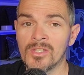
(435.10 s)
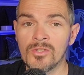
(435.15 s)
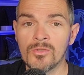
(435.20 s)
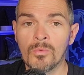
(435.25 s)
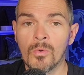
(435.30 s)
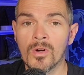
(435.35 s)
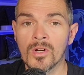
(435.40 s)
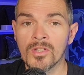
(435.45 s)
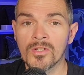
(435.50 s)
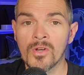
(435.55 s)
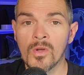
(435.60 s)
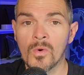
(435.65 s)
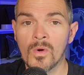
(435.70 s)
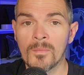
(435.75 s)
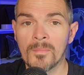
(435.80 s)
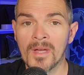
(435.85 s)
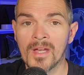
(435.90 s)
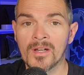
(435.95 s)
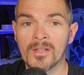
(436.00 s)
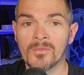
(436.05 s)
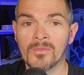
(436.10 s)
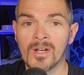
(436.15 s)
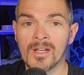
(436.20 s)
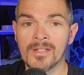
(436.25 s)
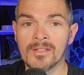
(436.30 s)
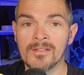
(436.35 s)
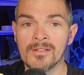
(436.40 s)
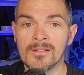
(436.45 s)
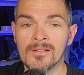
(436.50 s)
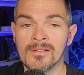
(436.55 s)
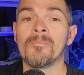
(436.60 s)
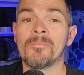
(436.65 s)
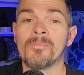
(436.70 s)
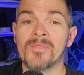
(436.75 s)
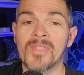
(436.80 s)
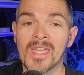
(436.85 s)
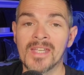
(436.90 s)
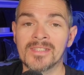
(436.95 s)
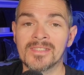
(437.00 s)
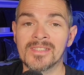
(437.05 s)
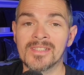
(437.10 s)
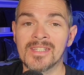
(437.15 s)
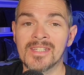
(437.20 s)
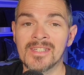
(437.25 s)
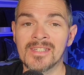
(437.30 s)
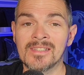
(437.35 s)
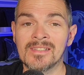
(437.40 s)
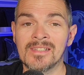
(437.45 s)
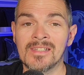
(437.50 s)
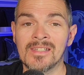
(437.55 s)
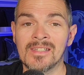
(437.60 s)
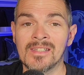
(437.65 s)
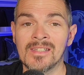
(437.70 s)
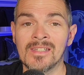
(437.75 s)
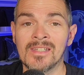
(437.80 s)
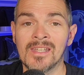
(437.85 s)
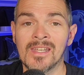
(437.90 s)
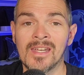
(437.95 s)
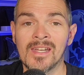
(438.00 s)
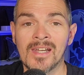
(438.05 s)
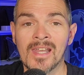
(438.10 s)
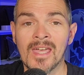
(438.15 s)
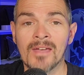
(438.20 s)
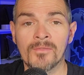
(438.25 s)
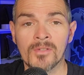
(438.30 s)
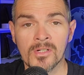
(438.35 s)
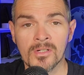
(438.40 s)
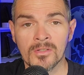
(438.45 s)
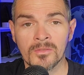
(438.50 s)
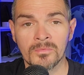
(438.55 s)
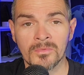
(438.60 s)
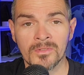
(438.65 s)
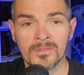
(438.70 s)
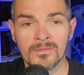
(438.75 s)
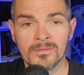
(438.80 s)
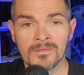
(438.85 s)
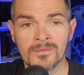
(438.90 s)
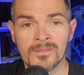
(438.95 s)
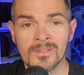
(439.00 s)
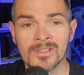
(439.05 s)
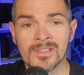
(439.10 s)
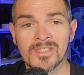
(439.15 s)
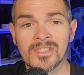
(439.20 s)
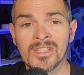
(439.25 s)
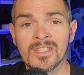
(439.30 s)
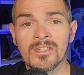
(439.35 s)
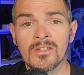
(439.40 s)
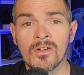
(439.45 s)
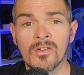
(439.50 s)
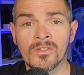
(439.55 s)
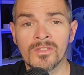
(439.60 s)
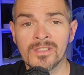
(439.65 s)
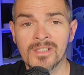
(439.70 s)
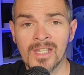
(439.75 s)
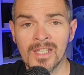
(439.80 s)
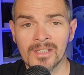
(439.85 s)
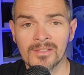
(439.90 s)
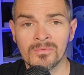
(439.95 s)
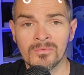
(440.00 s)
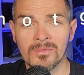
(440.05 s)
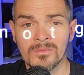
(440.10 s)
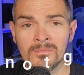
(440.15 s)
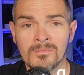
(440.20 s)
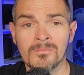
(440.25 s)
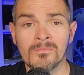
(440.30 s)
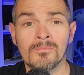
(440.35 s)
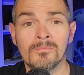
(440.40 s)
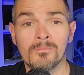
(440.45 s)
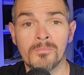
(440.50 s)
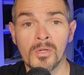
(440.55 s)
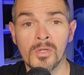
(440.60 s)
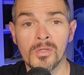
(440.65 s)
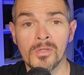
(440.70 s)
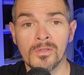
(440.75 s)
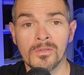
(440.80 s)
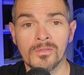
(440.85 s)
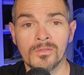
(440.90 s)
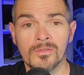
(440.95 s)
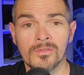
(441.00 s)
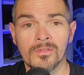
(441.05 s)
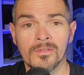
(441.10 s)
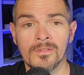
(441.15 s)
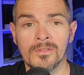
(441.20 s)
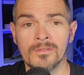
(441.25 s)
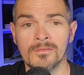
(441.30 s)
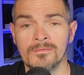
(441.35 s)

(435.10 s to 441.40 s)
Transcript: you want to know about it, right? Thanks again, and have a good one. See you on the next one. Peace.